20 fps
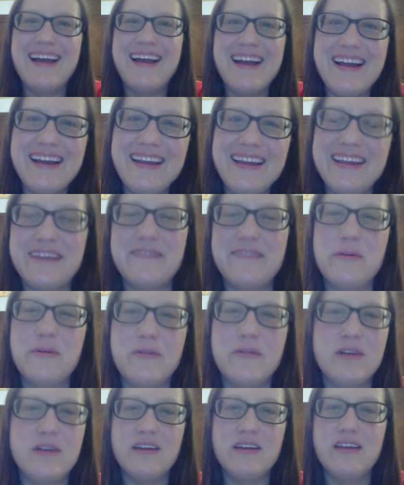Hi
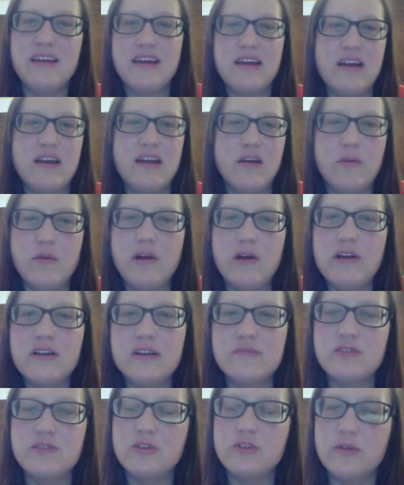everyone,
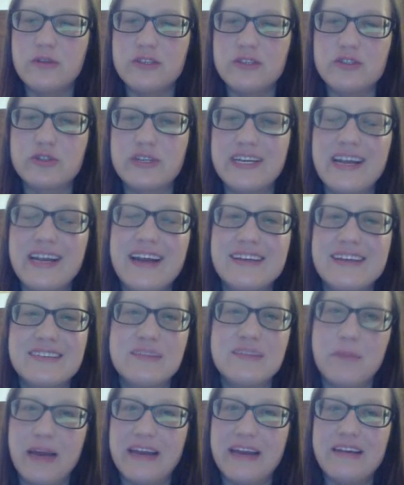welcome to the
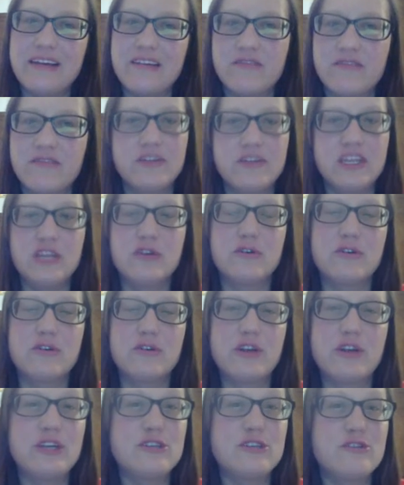Screencast-O-Matic video
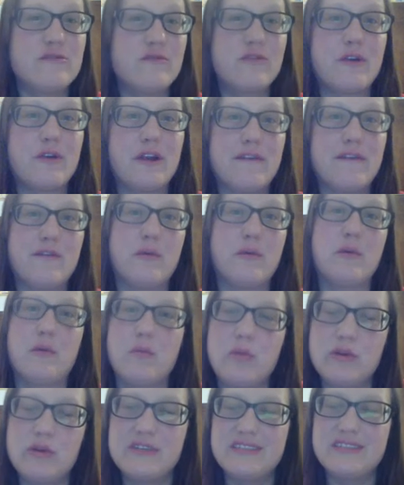creation for everyone
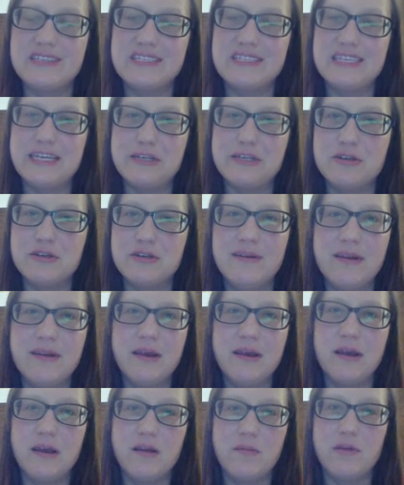presentation.
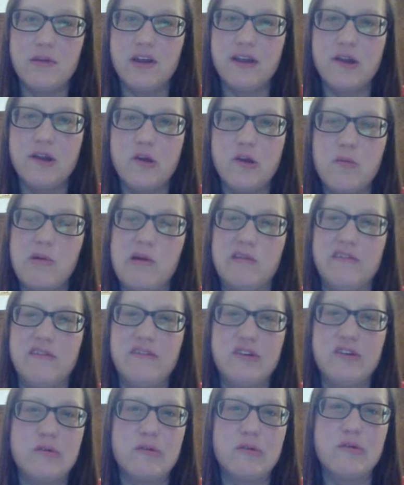I hope all of
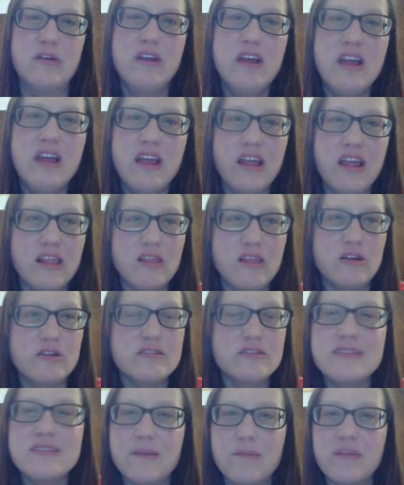you
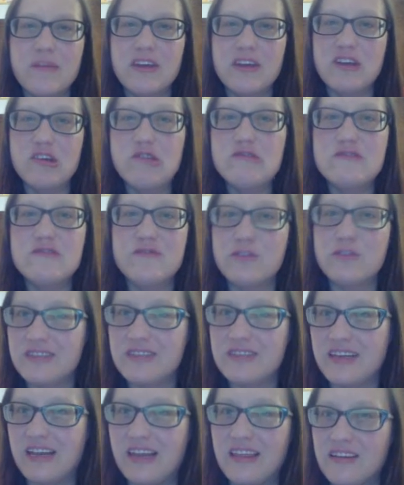learned something useful
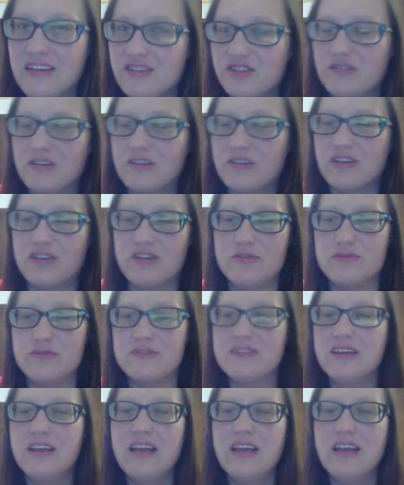today that you can
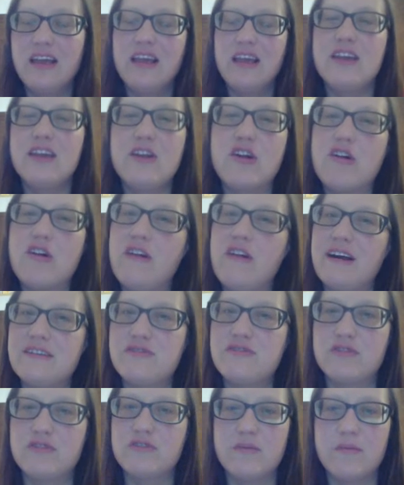use in your
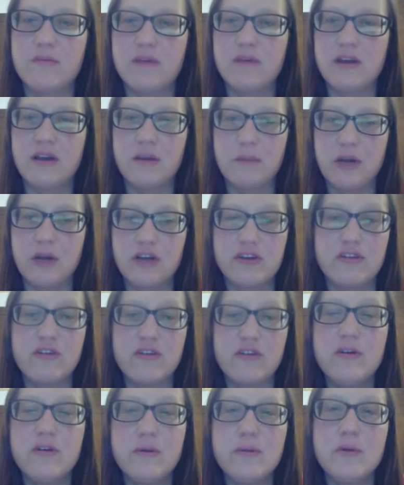classroom on your
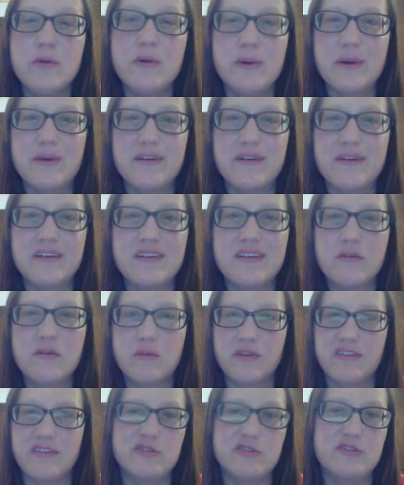own or
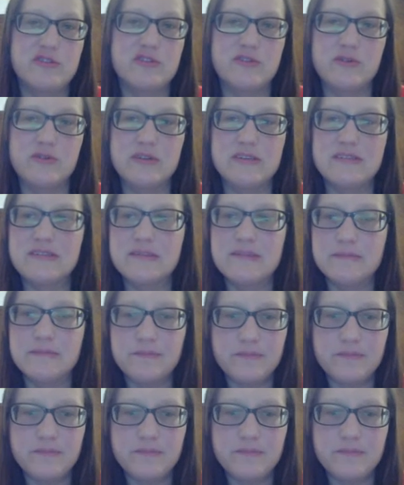with your students.